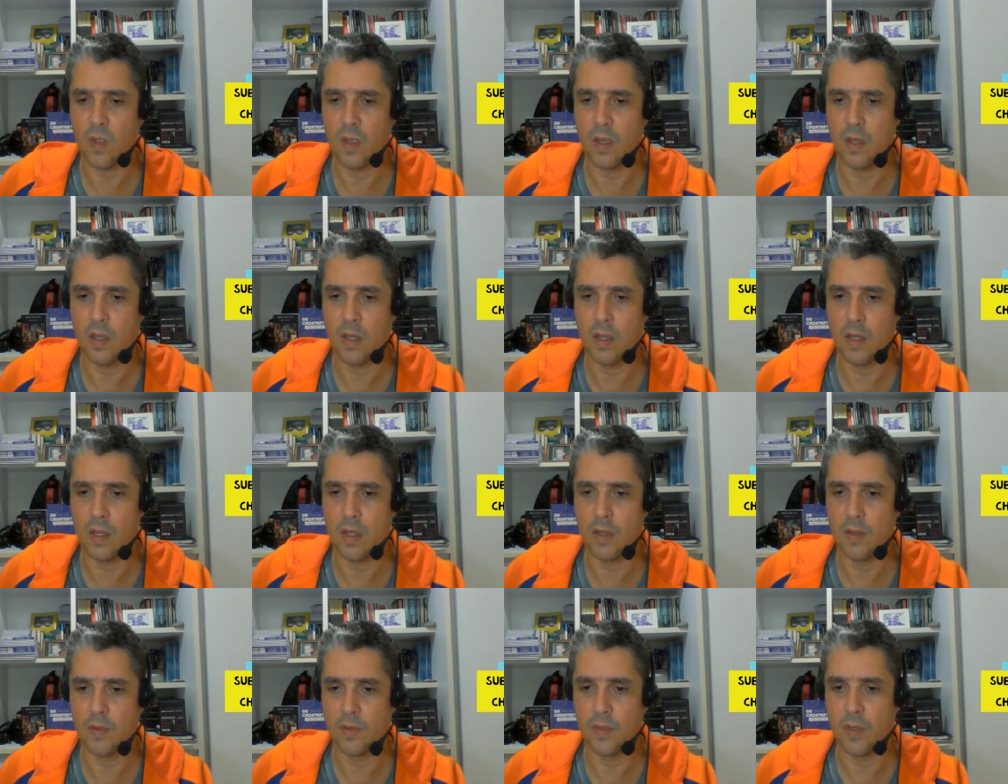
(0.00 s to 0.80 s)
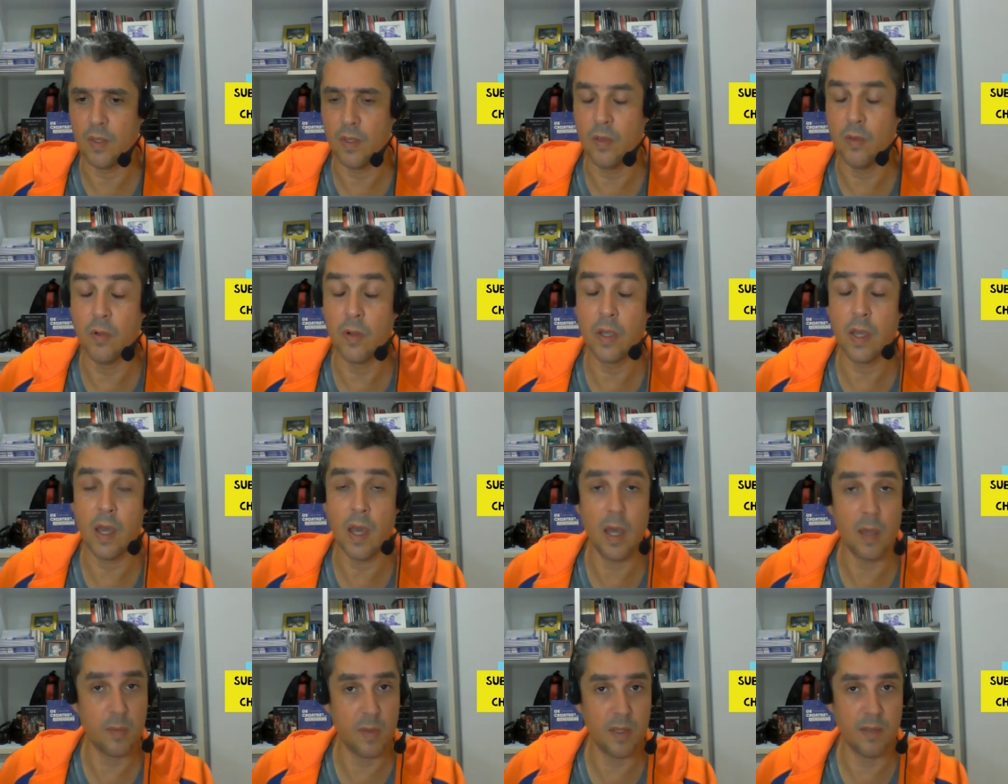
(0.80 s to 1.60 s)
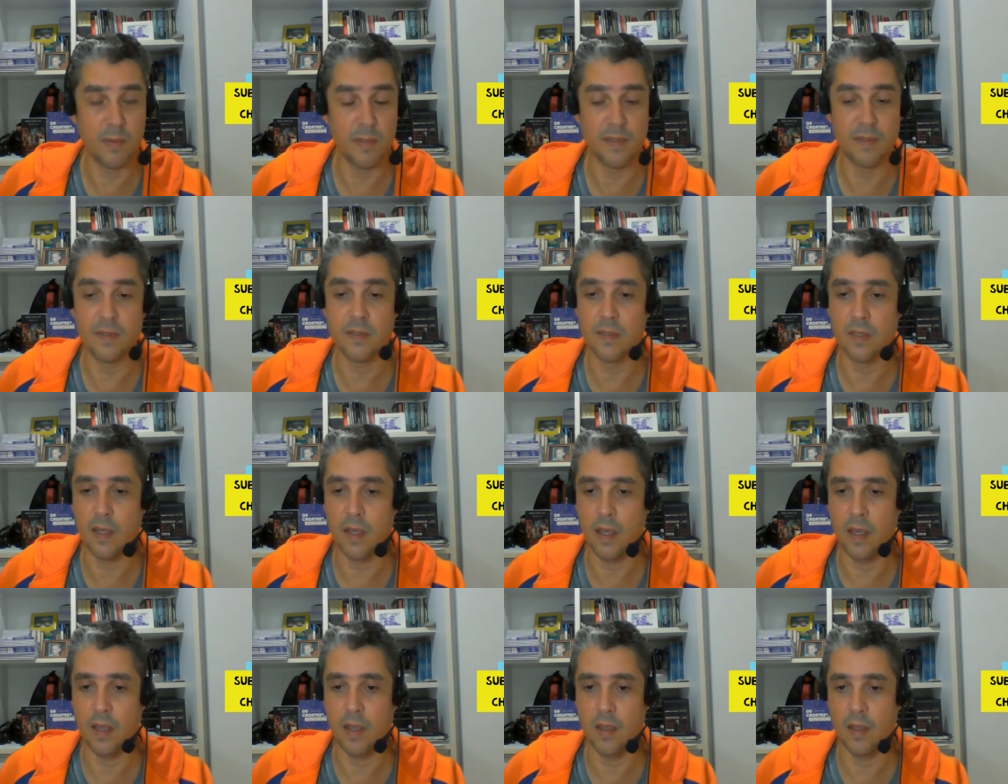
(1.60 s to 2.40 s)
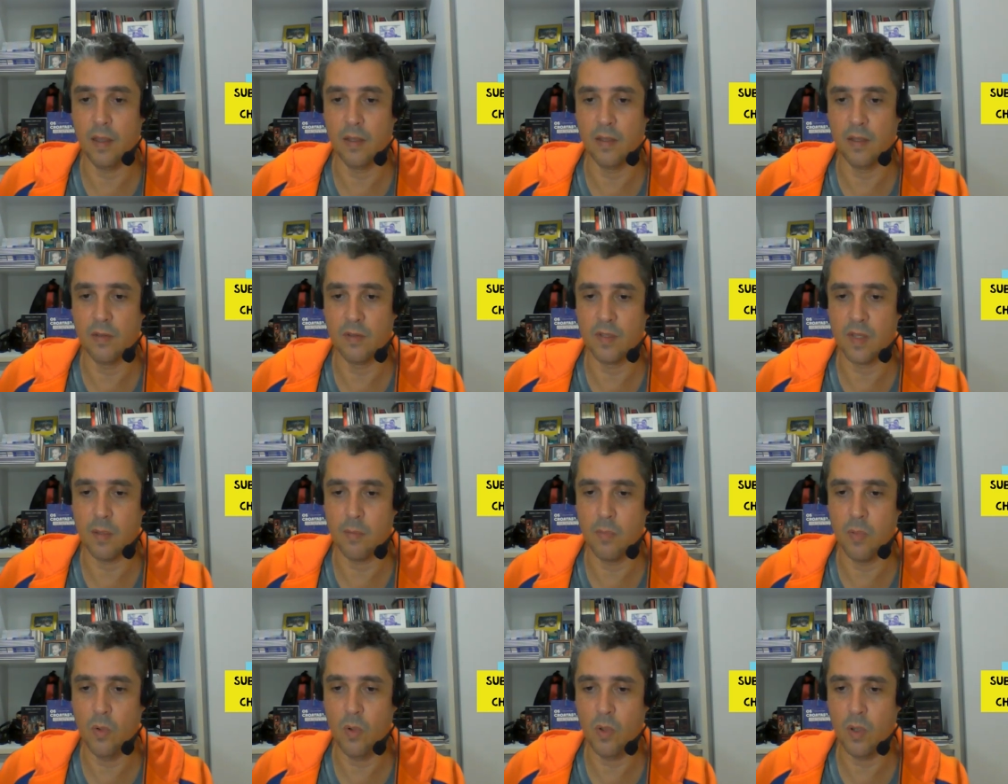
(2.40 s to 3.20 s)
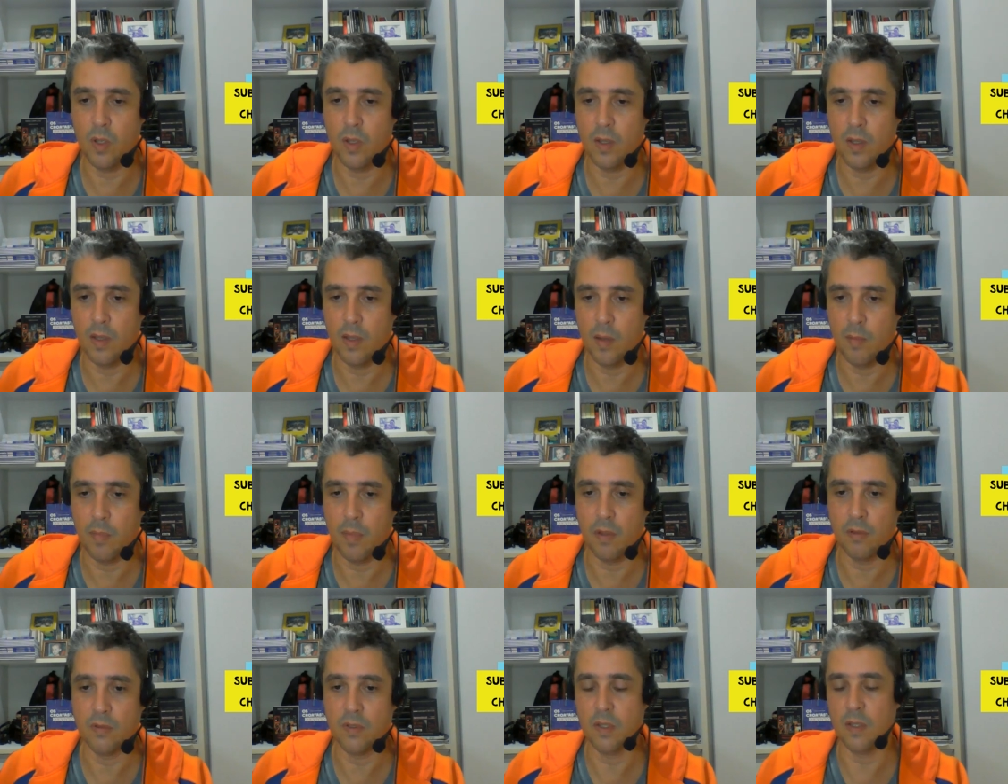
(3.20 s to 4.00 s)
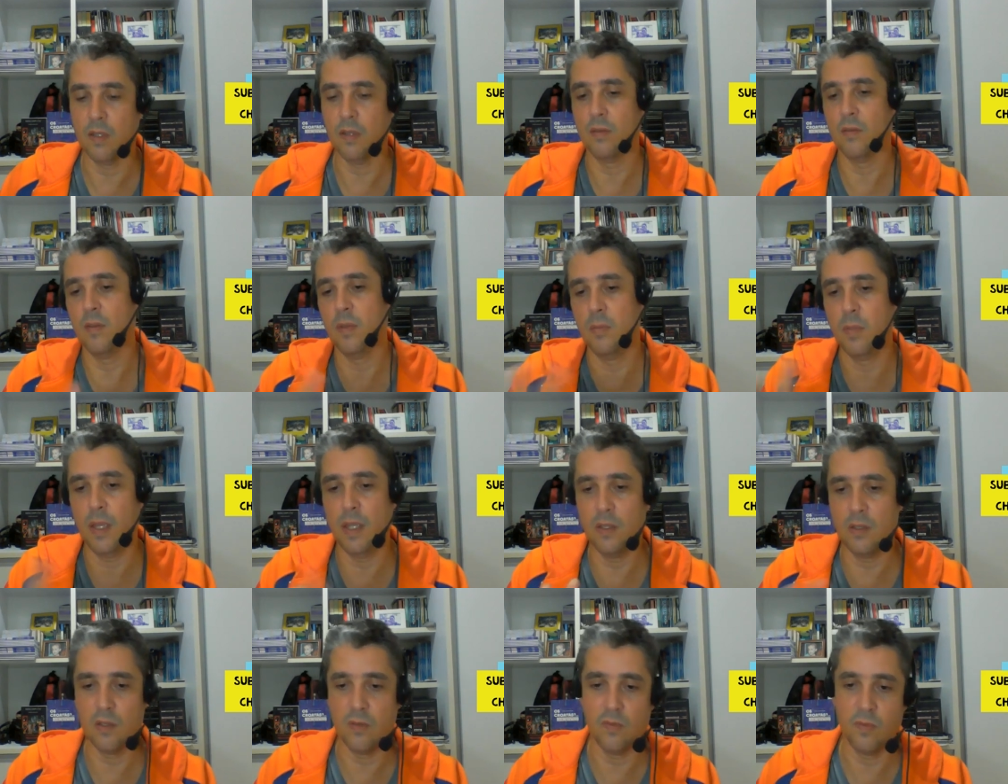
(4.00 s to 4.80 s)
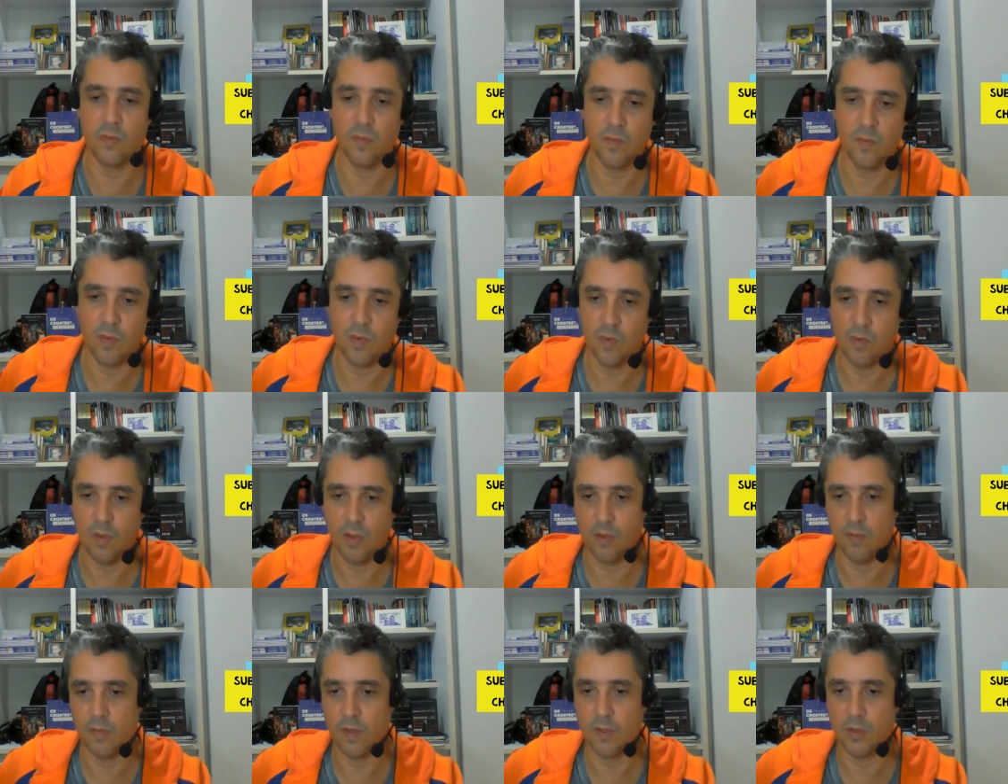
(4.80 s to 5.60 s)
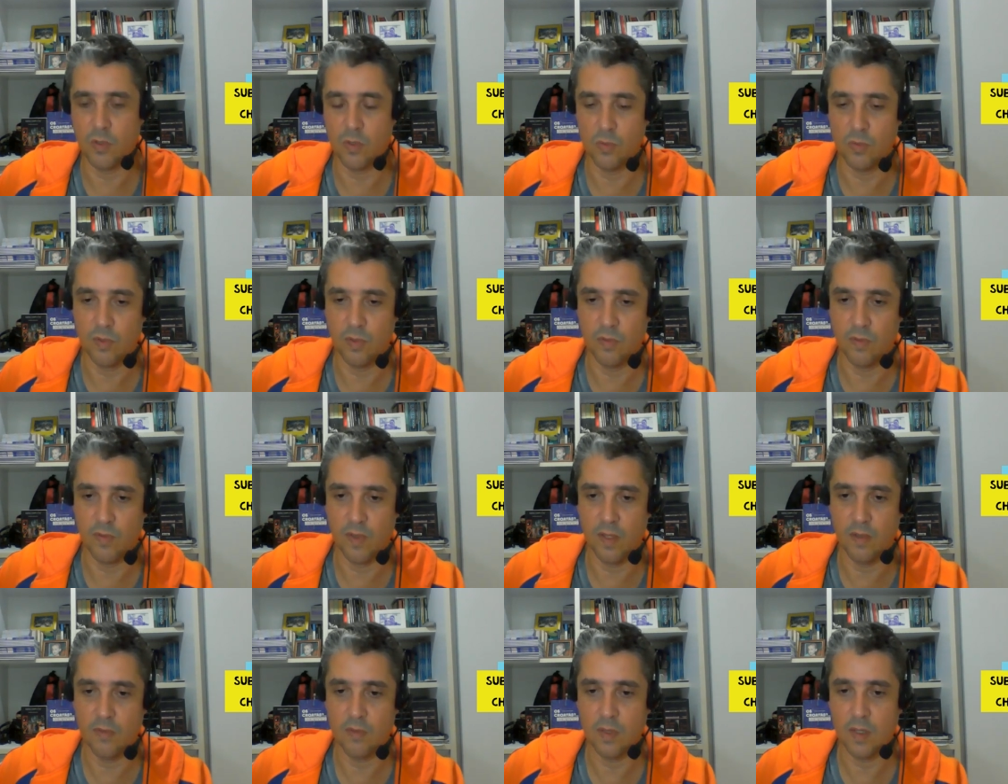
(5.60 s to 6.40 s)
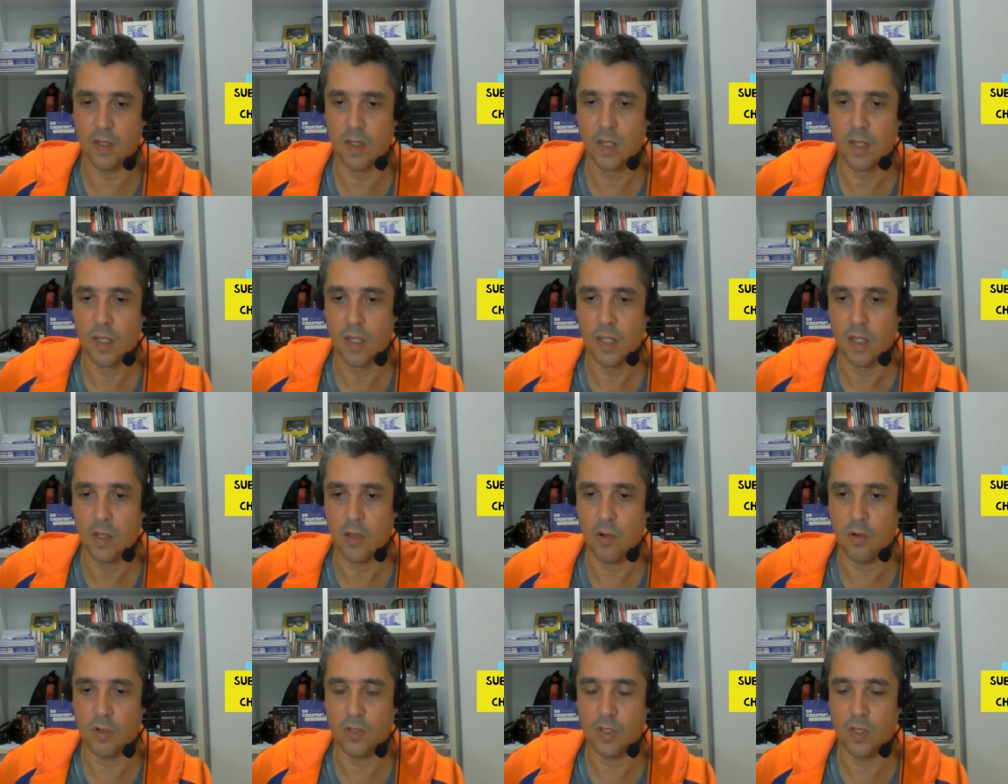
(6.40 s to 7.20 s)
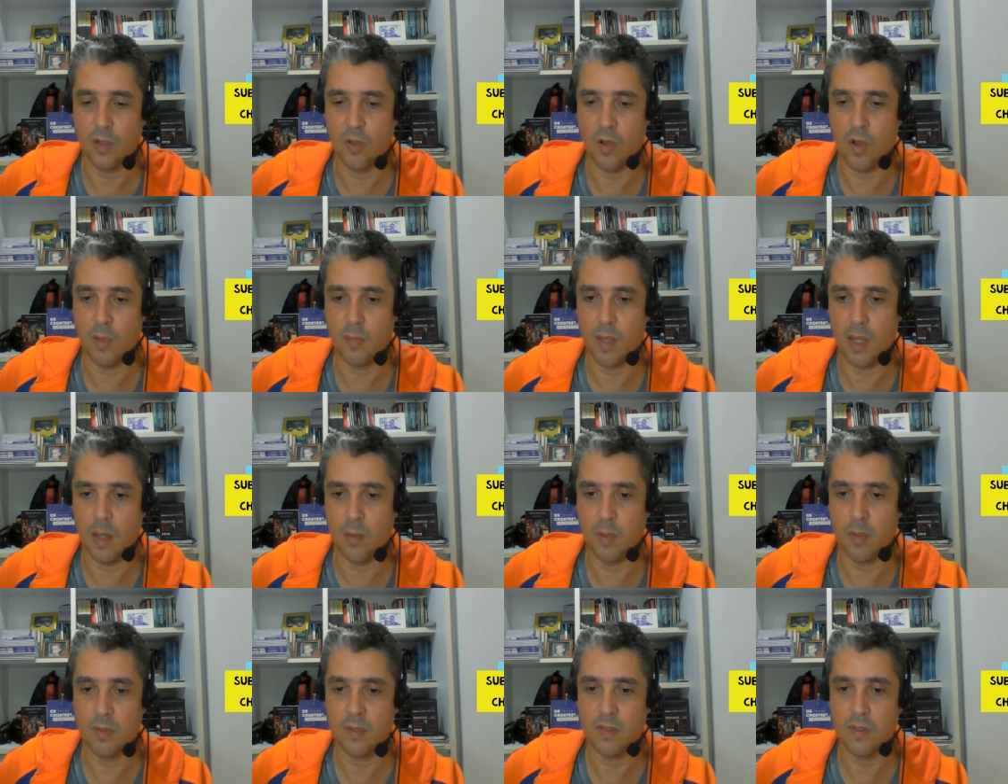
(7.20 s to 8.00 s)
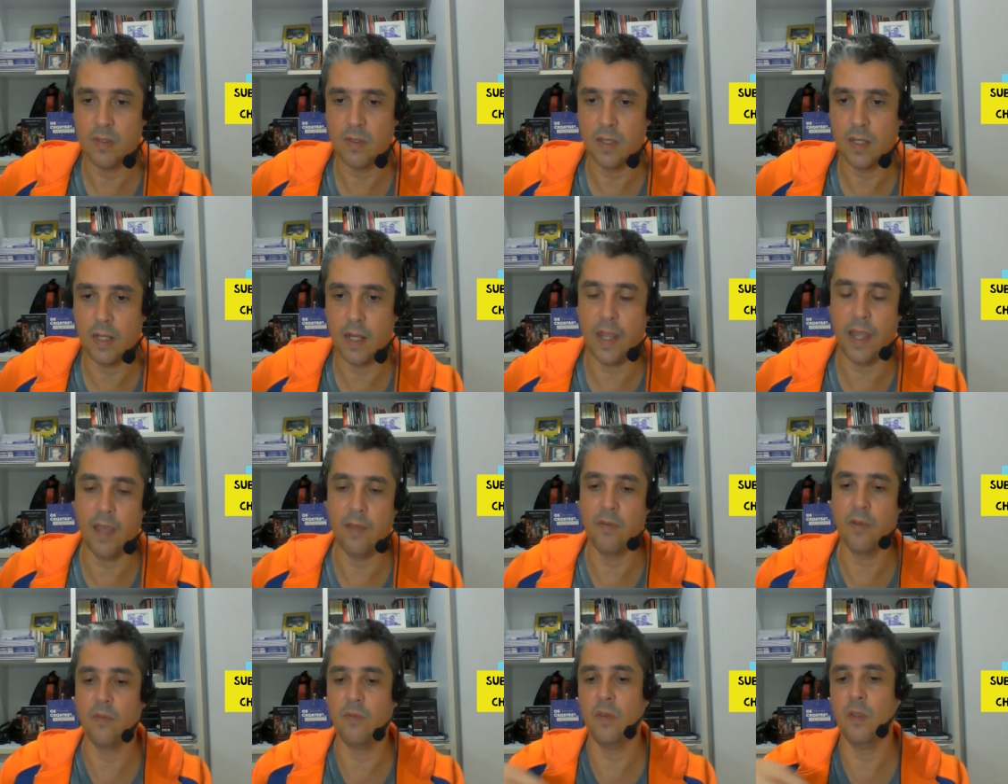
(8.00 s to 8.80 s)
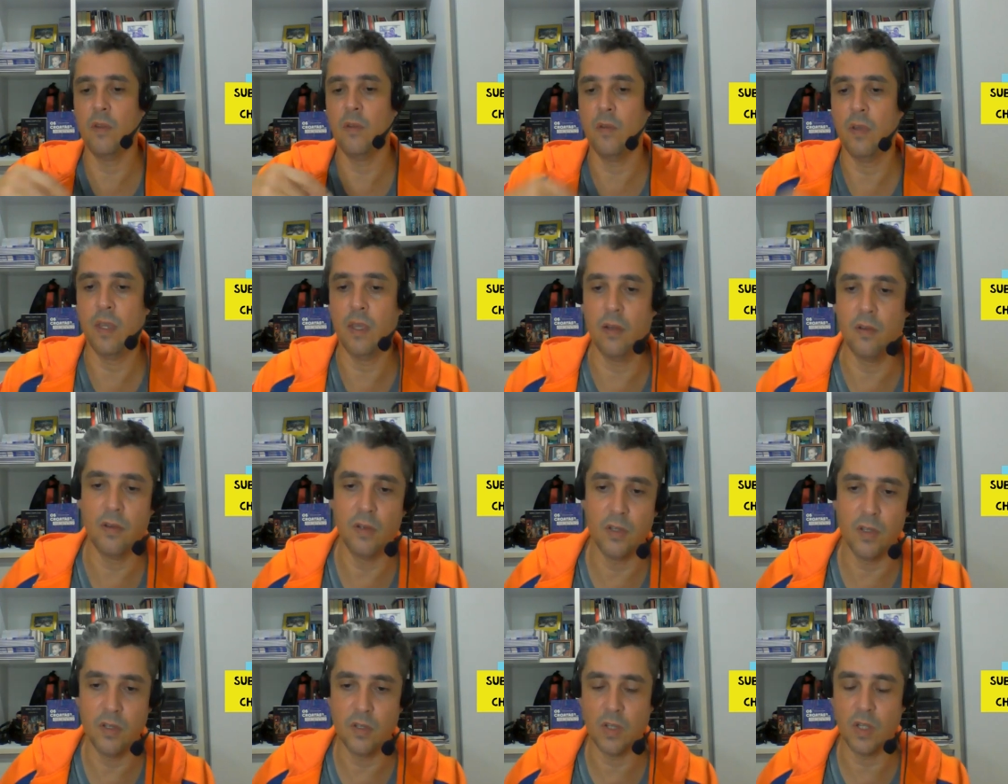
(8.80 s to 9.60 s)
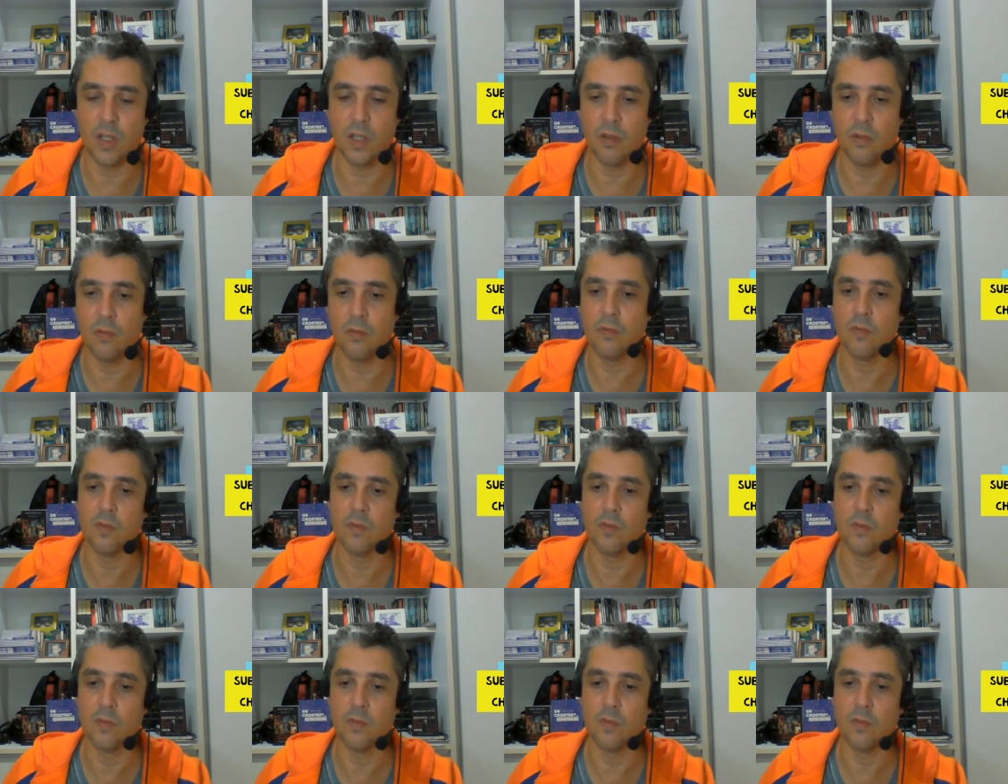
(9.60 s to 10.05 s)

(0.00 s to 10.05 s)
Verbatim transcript: uh, yoga Abrams. Uh, there's a book about a debate of the two of them, Hort and Habermas, that I have a video here in the channel,